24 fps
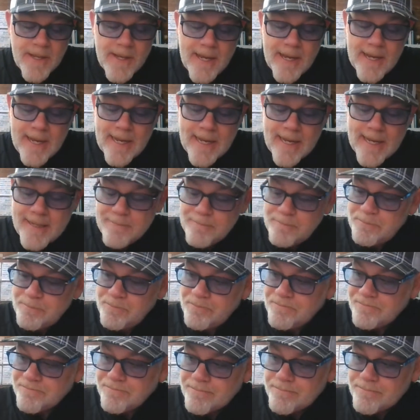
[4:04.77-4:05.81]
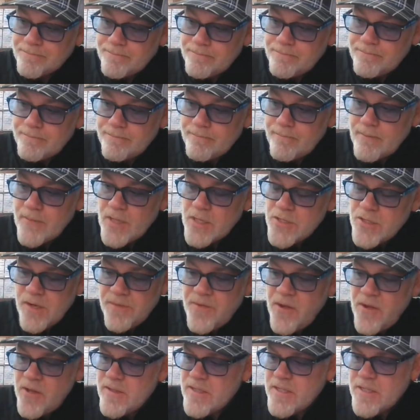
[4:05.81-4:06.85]
So
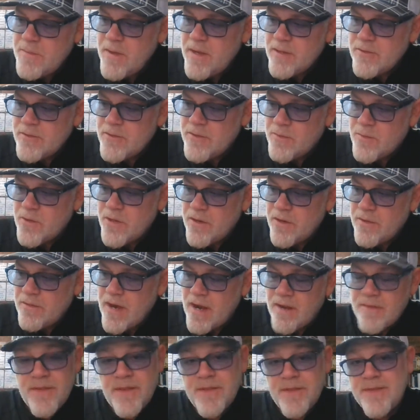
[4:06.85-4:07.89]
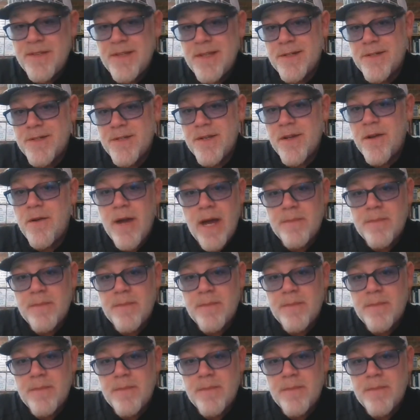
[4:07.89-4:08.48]
if on the spectrum were around 50 years ago,